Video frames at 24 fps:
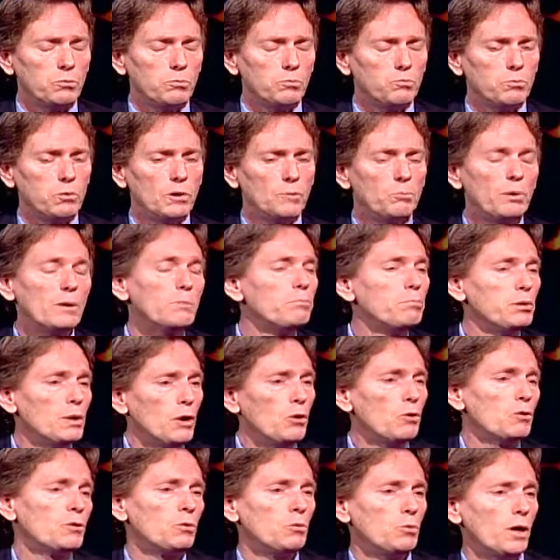we've been
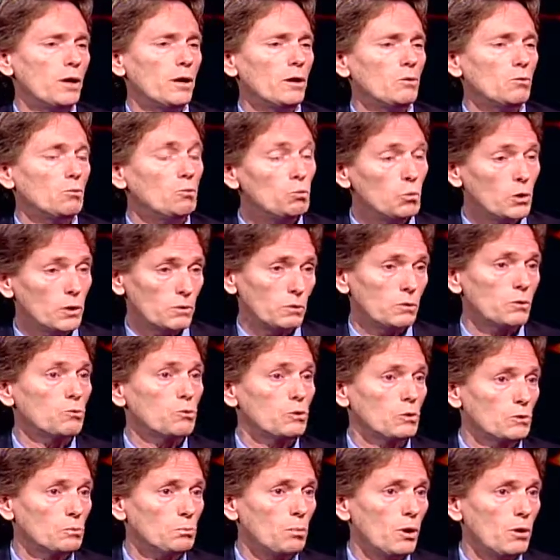blown away with the
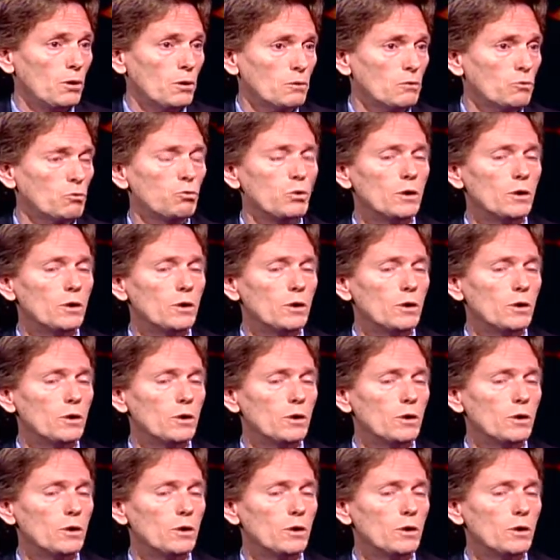response.